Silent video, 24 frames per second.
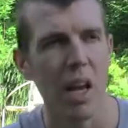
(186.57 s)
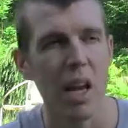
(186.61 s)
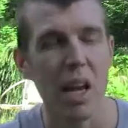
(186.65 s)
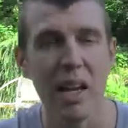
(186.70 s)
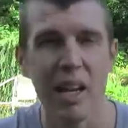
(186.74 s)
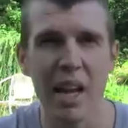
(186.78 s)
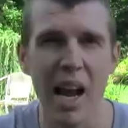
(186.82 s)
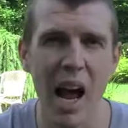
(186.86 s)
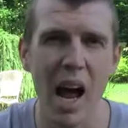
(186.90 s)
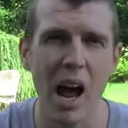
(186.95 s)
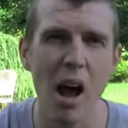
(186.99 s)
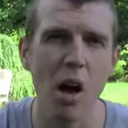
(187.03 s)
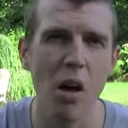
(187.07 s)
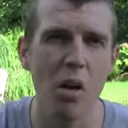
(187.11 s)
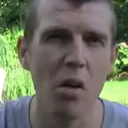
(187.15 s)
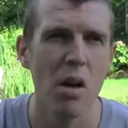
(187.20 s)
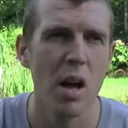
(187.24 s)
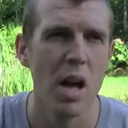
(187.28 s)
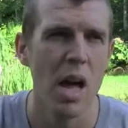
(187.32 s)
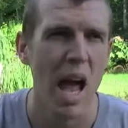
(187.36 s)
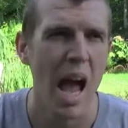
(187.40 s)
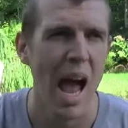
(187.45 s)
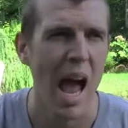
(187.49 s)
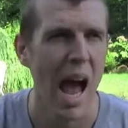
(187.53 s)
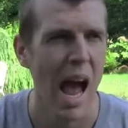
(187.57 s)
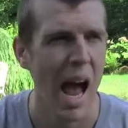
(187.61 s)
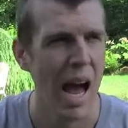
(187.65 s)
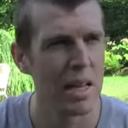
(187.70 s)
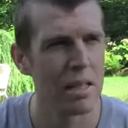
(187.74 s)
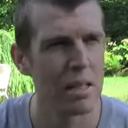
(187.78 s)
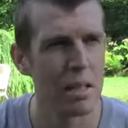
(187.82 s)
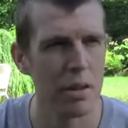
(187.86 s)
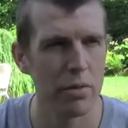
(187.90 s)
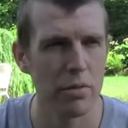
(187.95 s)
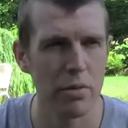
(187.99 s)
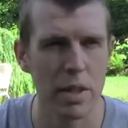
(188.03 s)
And now,
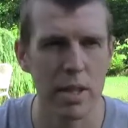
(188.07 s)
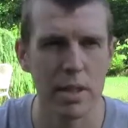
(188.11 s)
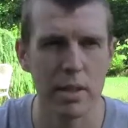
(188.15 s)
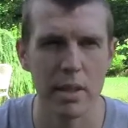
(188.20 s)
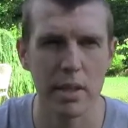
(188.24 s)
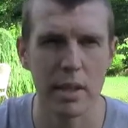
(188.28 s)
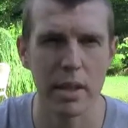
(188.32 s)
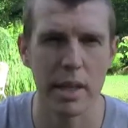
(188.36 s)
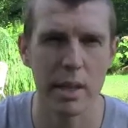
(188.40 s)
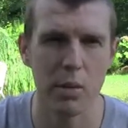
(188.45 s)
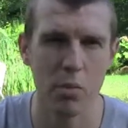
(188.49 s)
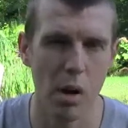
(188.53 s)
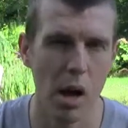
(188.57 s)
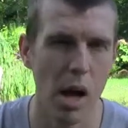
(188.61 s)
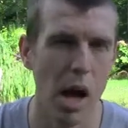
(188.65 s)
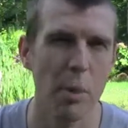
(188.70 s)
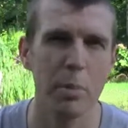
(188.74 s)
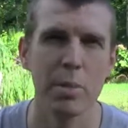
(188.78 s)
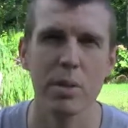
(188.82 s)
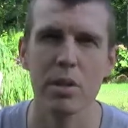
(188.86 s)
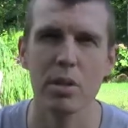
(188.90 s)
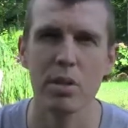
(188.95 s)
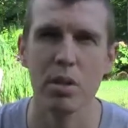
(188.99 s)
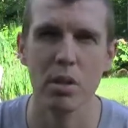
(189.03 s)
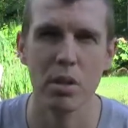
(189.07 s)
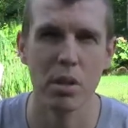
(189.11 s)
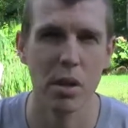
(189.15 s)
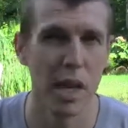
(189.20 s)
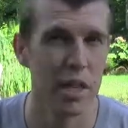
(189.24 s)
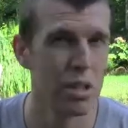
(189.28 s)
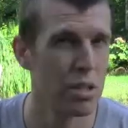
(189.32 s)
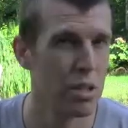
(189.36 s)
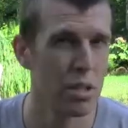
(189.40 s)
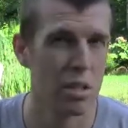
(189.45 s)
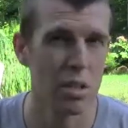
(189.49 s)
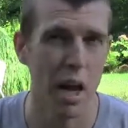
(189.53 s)
as of recently, well, up until
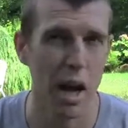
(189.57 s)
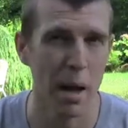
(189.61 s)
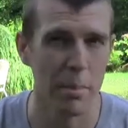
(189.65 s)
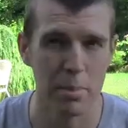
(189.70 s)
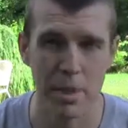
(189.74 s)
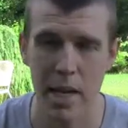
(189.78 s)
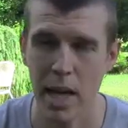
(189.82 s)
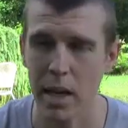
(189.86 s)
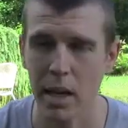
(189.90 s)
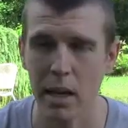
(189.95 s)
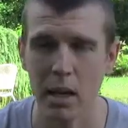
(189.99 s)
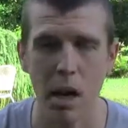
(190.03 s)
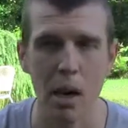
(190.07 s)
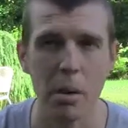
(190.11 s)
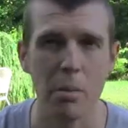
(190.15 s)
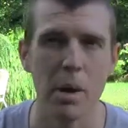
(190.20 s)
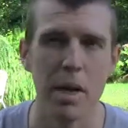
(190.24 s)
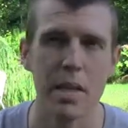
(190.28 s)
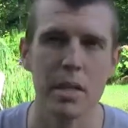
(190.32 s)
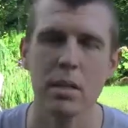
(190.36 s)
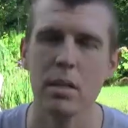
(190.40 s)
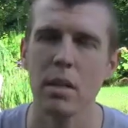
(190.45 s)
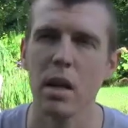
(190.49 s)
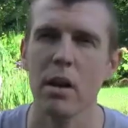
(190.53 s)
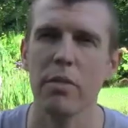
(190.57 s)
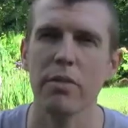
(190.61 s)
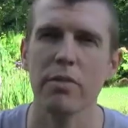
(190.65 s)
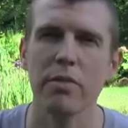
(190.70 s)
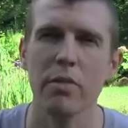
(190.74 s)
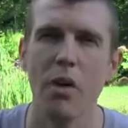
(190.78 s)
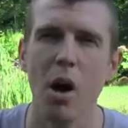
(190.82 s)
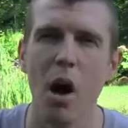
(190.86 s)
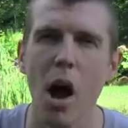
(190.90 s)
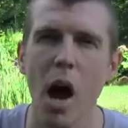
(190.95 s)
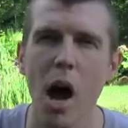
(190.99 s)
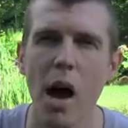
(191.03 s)
I've taken all my
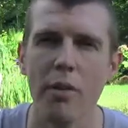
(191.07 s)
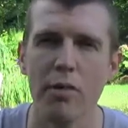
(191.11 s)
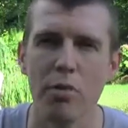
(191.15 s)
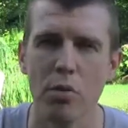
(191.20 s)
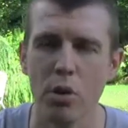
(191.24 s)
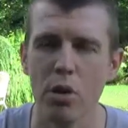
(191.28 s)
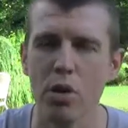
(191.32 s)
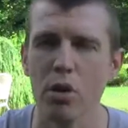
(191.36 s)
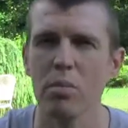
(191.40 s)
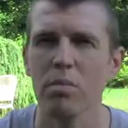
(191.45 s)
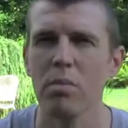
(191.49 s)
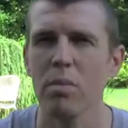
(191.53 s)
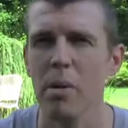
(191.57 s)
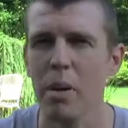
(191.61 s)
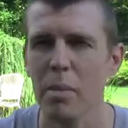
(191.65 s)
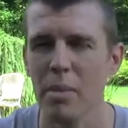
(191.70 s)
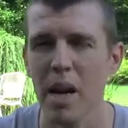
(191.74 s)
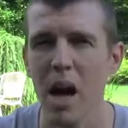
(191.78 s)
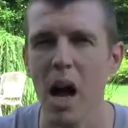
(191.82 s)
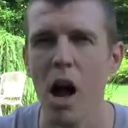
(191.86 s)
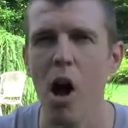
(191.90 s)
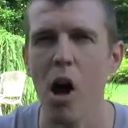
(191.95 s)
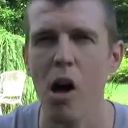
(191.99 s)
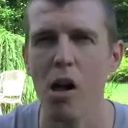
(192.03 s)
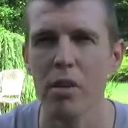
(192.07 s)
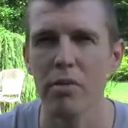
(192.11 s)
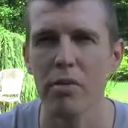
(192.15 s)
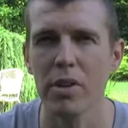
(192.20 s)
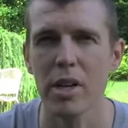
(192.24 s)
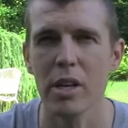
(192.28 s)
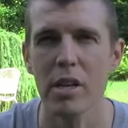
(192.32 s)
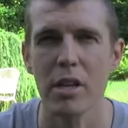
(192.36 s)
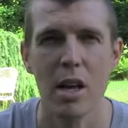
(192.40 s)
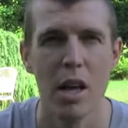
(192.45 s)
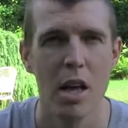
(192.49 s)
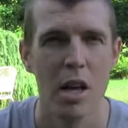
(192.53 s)
stuff off. Well, maybe not all of
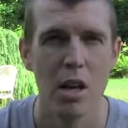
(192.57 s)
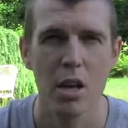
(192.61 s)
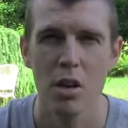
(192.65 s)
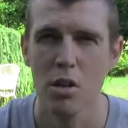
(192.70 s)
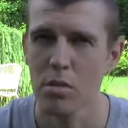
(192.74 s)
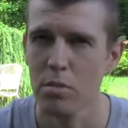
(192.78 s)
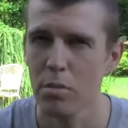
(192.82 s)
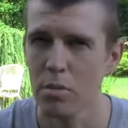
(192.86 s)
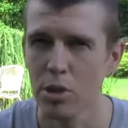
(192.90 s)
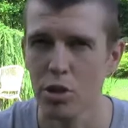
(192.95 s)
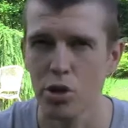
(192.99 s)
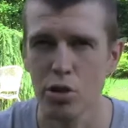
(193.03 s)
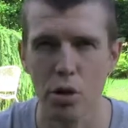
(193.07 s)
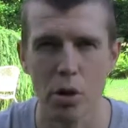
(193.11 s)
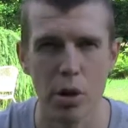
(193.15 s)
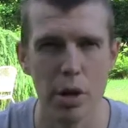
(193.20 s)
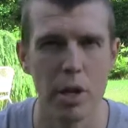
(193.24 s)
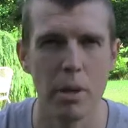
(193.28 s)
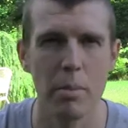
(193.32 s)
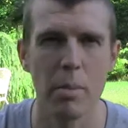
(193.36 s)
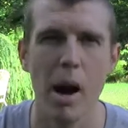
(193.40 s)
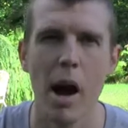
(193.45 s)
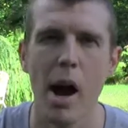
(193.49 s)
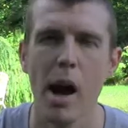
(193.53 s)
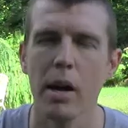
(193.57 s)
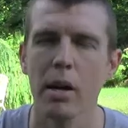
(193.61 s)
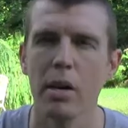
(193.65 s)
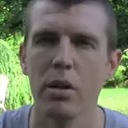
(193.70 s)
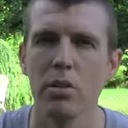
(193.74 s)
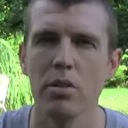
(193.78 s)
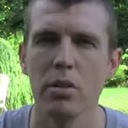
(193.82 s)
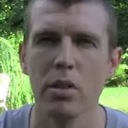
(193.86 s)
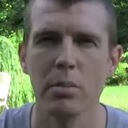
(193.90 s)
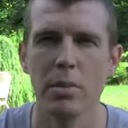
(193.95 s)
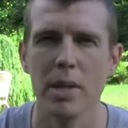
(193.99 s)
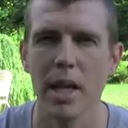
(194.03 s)
it. Majority of my
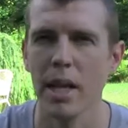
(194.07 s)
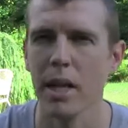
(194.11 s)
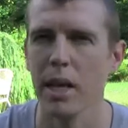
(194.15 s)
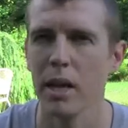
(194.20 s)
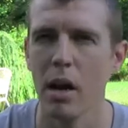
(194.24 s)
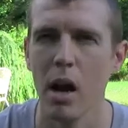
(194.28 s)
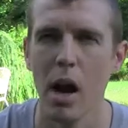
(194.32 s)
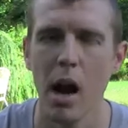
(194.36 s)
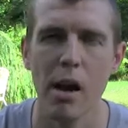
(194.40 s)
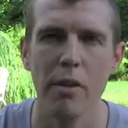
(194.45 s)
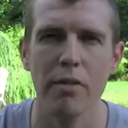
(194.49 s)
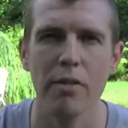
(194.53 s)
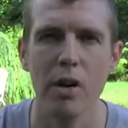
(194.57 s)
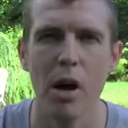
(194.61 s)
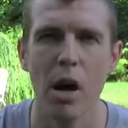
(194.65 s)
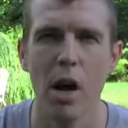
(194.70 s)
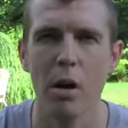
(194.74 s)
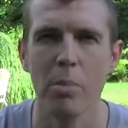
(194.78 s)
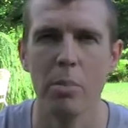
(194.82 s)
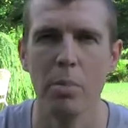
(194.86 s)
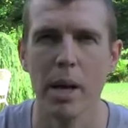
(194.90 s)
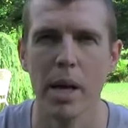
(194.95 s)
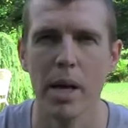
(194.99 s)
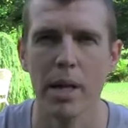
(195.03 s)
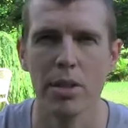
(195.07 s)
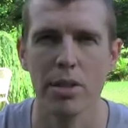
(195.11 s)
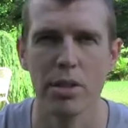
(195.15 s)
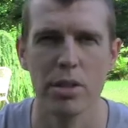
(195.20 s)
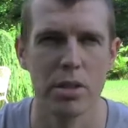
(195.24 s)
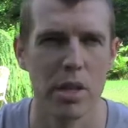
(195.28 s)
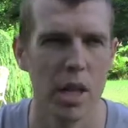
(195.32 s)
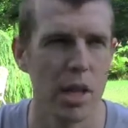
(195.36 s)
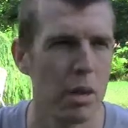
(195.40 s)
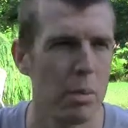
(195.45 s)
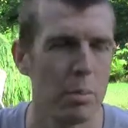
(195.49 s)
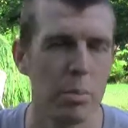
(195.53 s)
articles I'm taking off of Hub
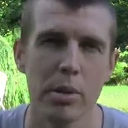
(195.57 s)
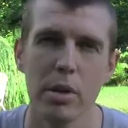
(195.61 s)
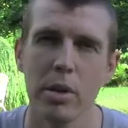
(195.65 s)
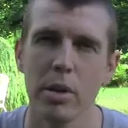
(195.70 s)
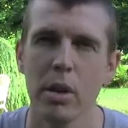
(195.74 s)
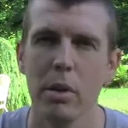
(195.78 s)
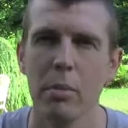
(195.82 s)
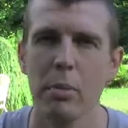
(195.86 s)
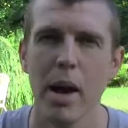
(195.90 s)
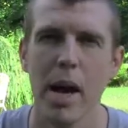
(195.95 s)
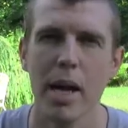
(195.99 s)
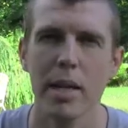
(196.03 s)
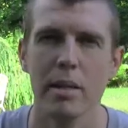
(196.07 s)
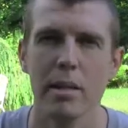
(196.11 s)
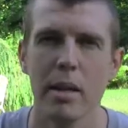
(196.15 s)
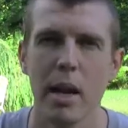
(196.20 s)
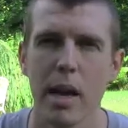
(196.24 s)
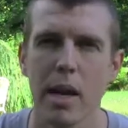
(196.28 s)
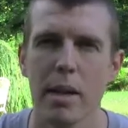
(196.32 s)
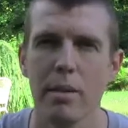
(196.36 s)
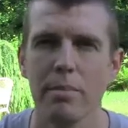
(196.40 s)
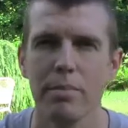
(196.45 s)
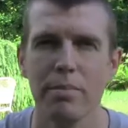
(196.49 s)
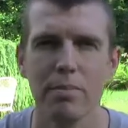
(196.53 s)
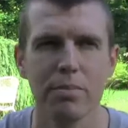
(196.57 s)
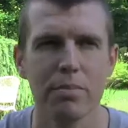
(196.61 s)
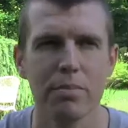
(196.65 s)
Pages and I'm putting on my site.